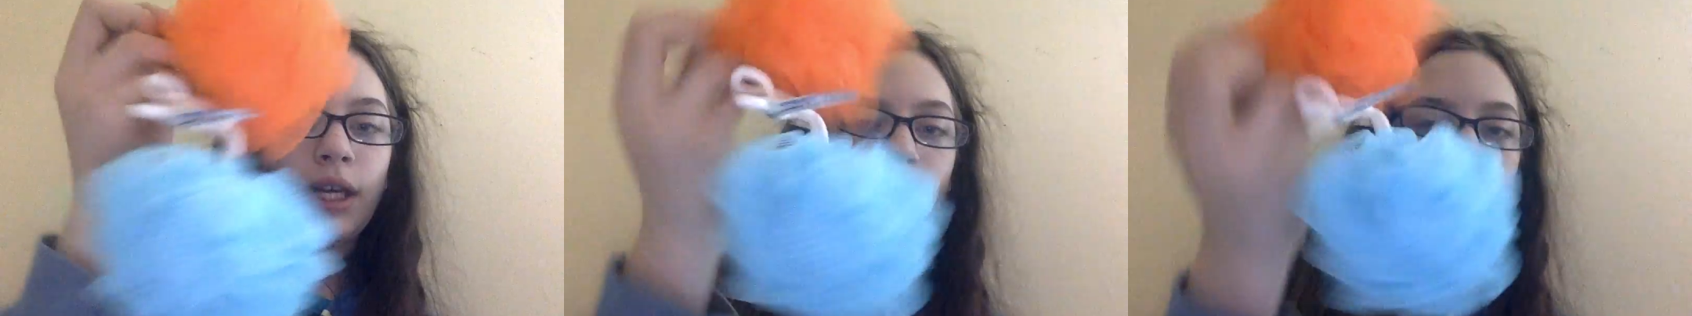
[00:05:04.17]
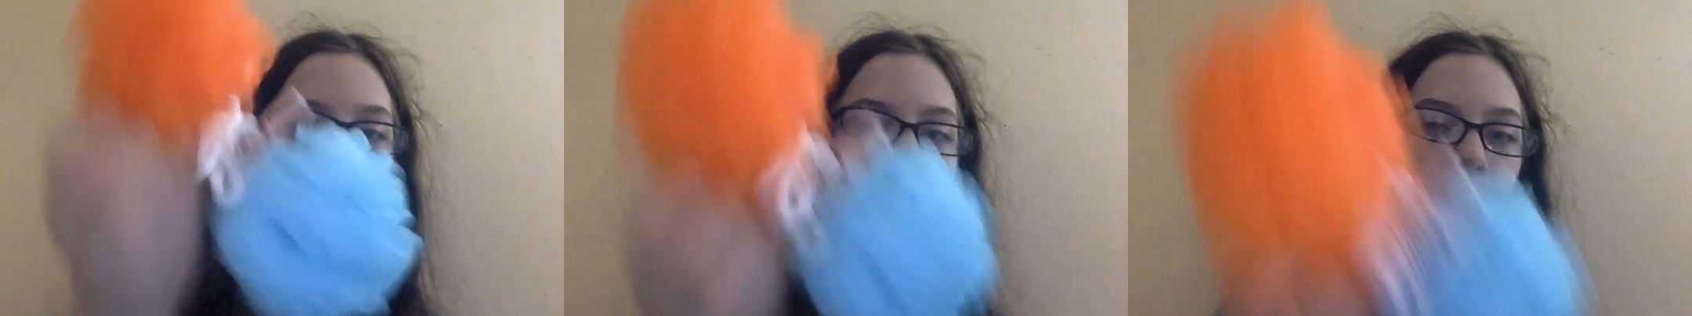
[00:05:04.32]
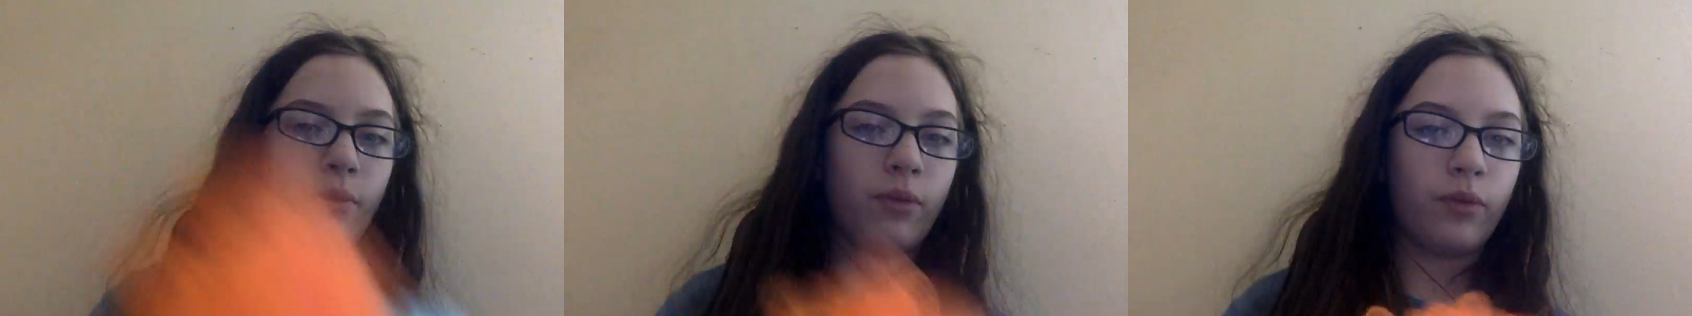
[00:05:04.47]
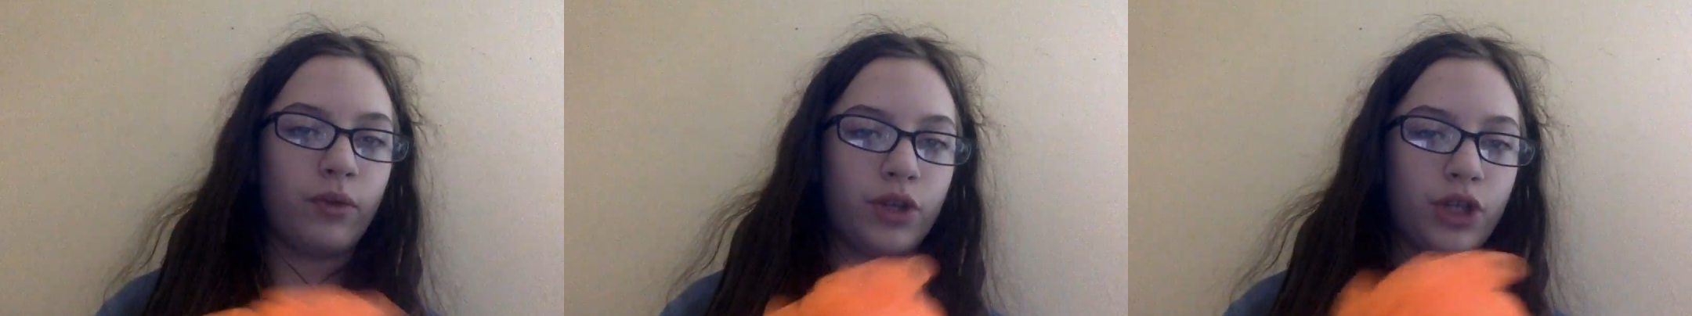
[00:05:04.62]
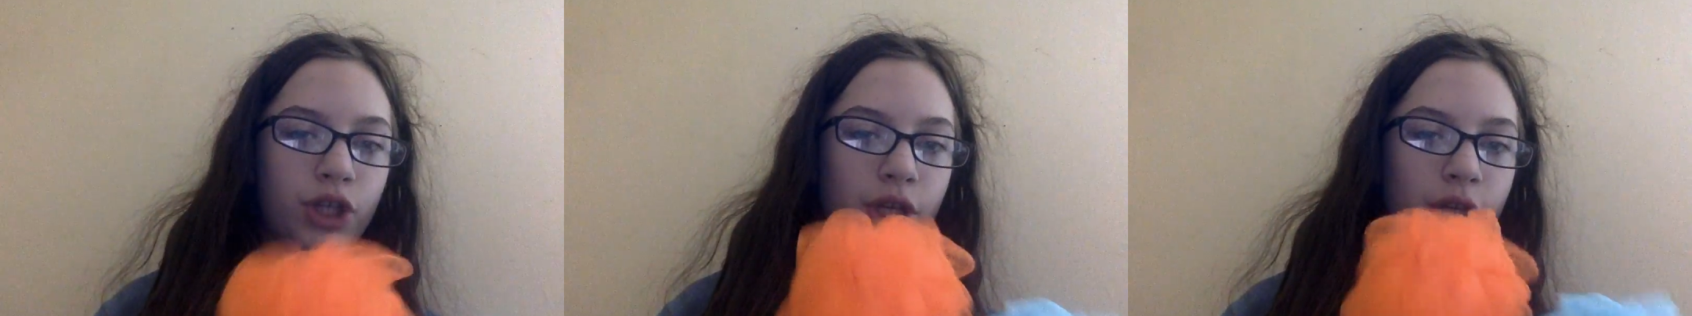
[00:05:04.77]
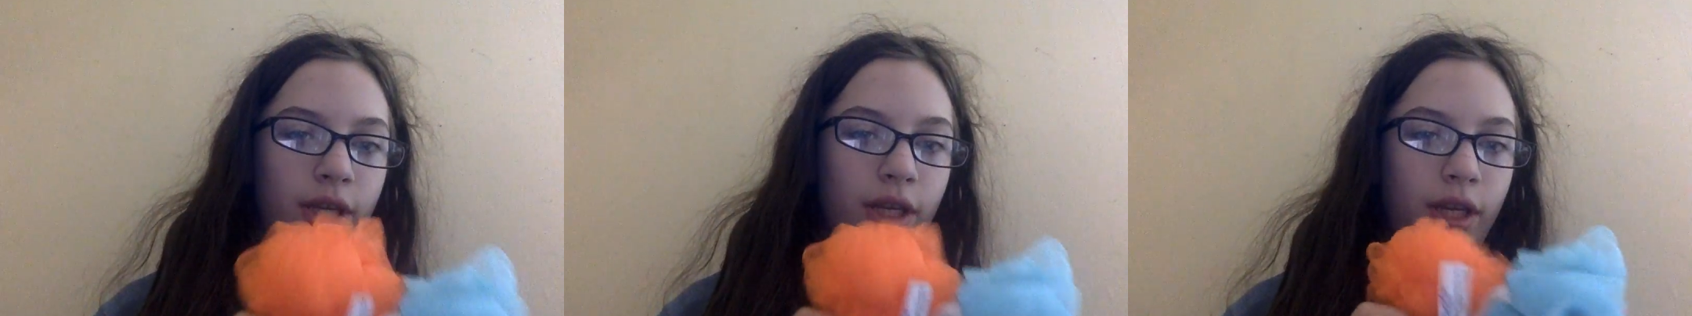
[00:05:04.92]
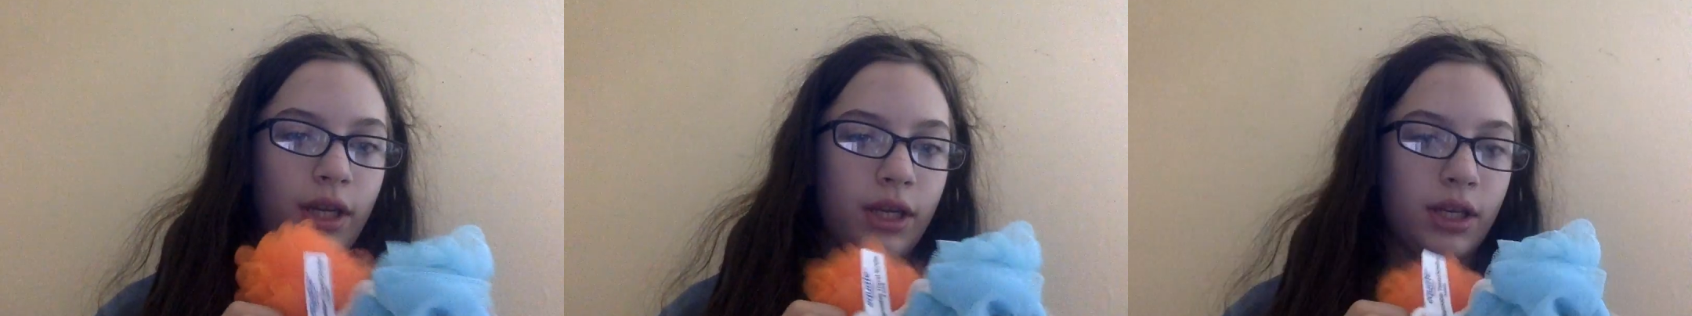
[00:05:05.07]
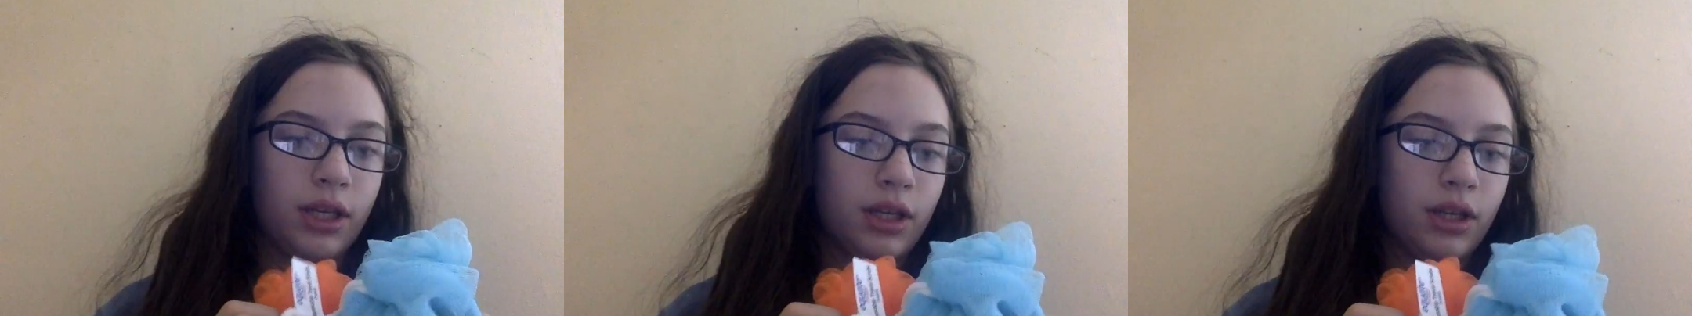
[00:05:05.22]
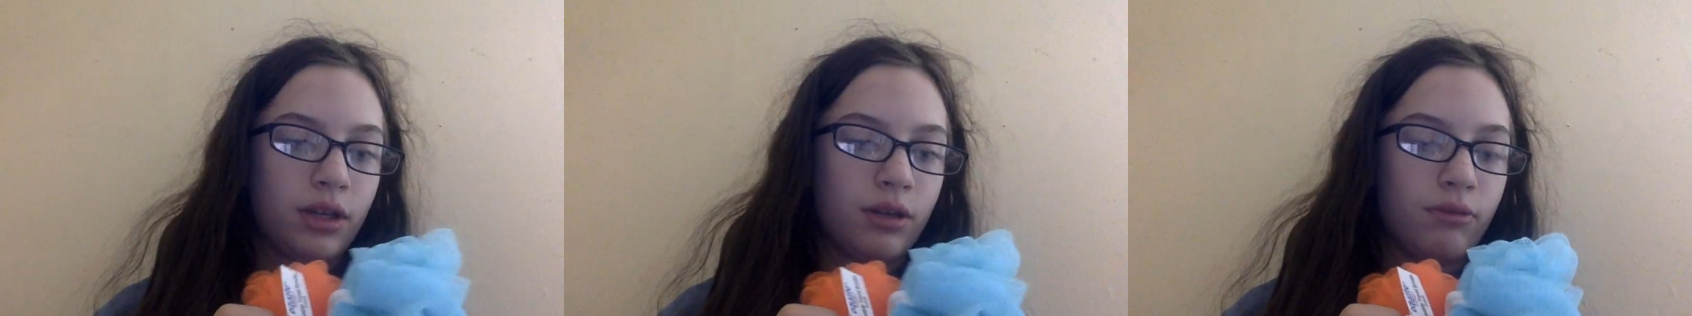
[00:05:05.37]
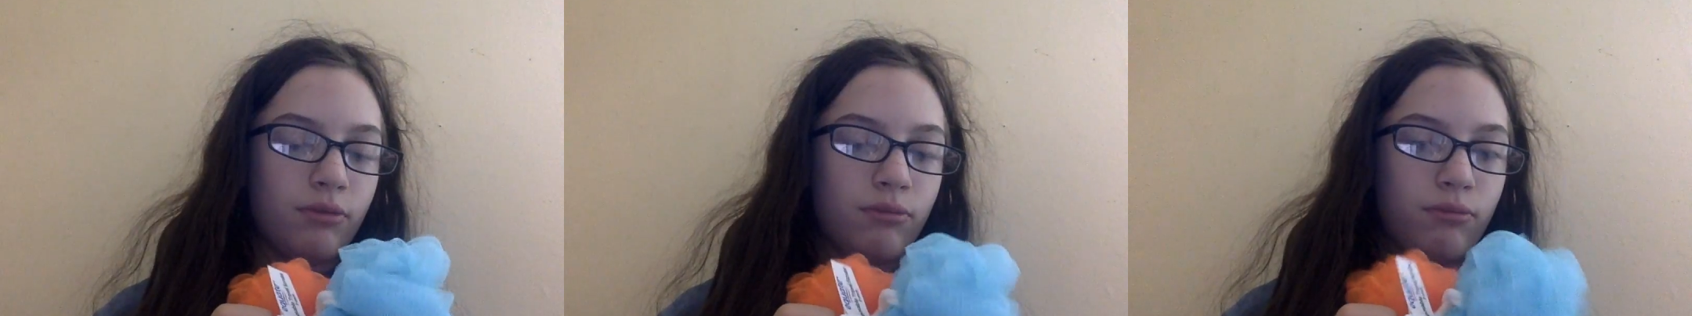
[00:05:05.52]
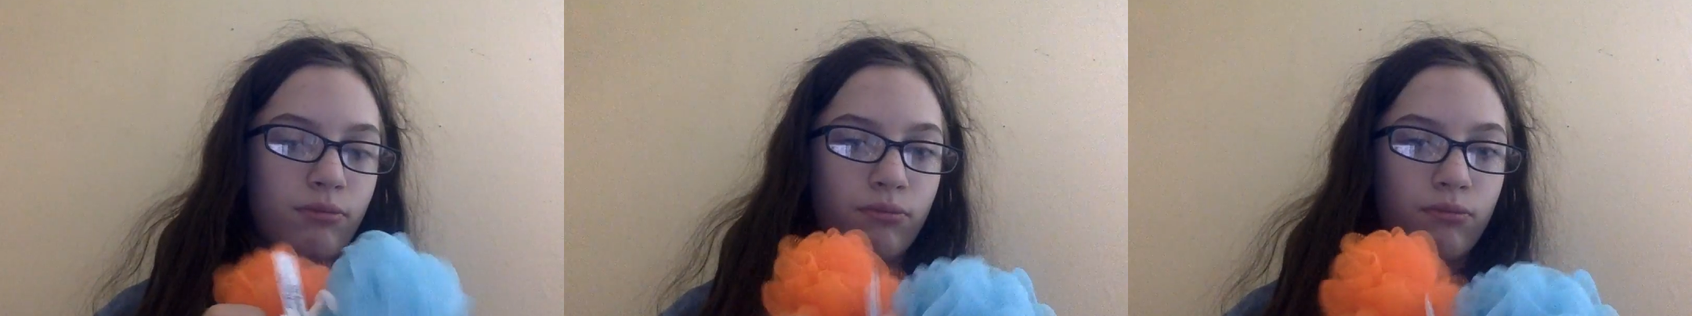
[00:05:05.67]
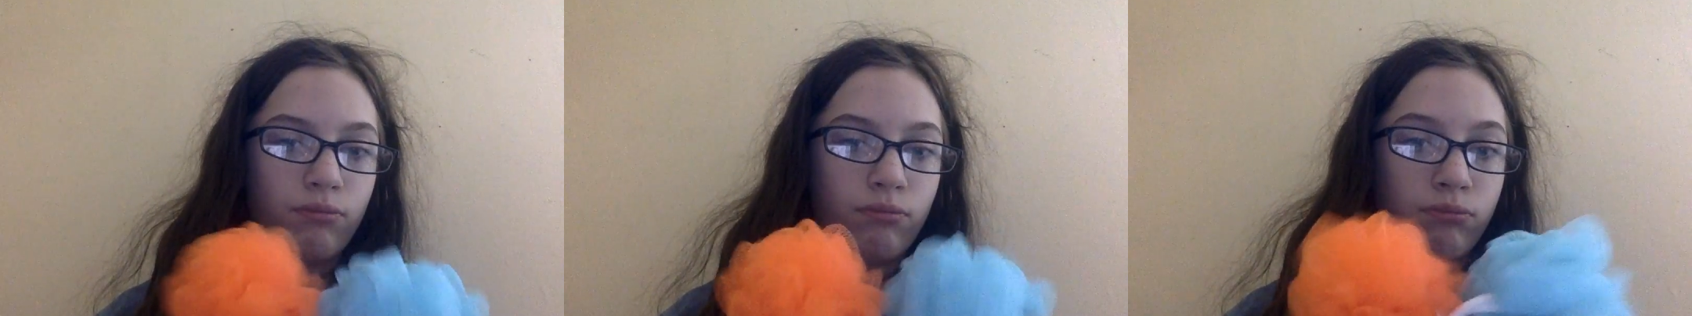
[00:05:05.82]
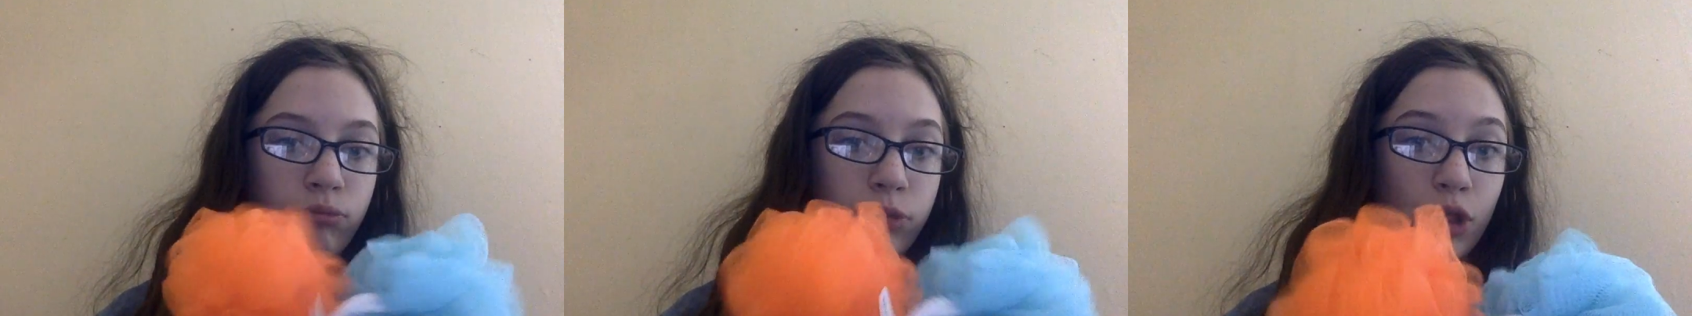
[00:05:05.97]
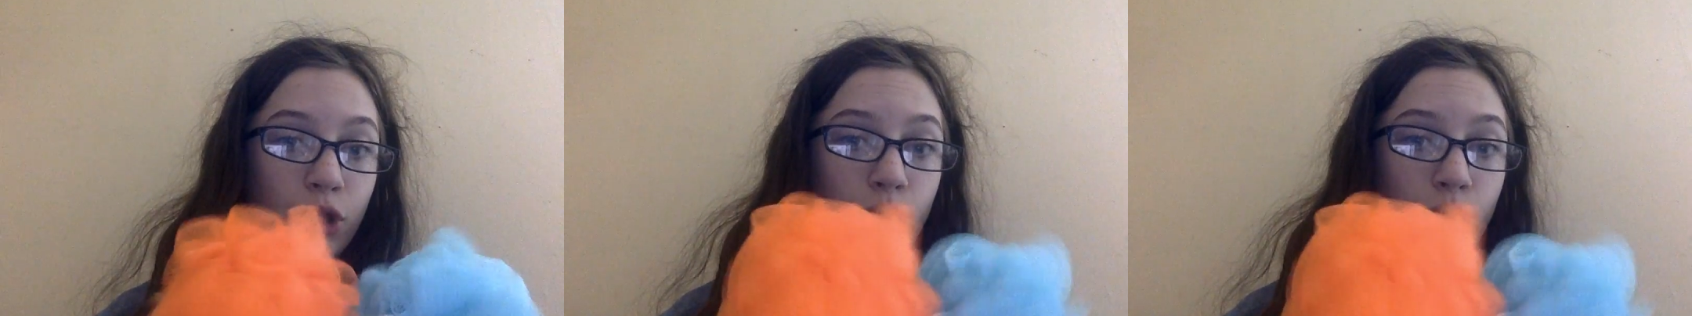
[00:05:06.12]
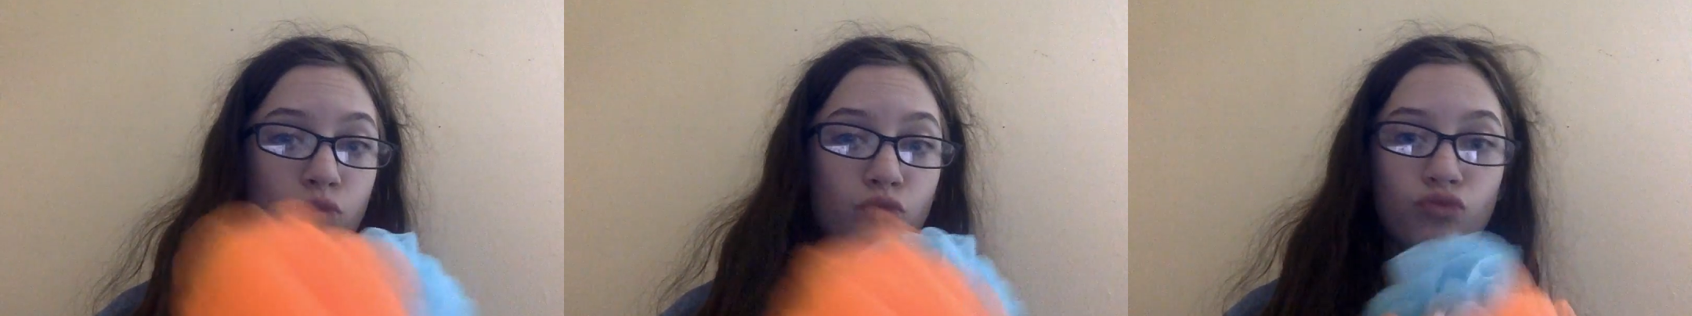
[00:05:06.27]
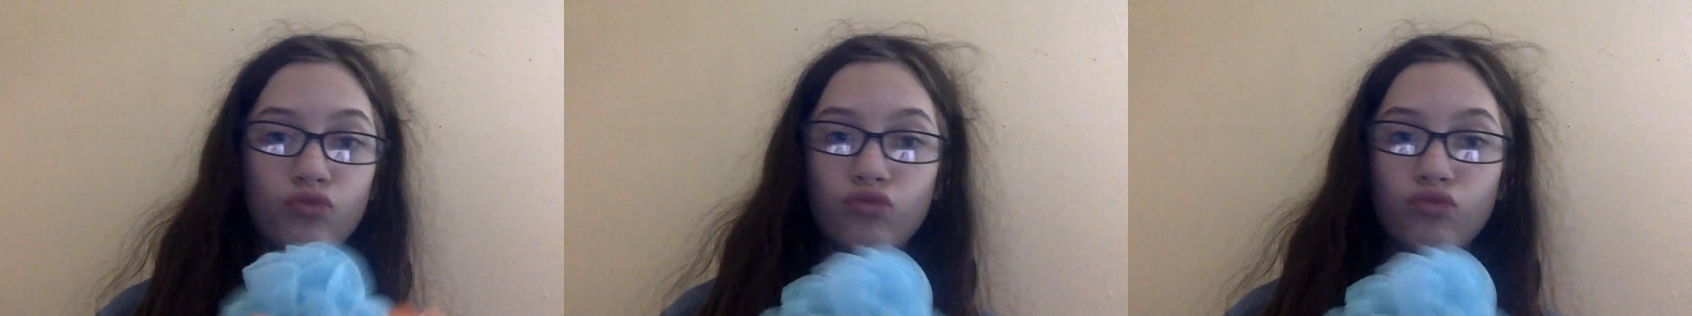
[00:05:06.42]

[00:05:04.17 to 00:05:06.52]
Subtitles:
I got orange and blue.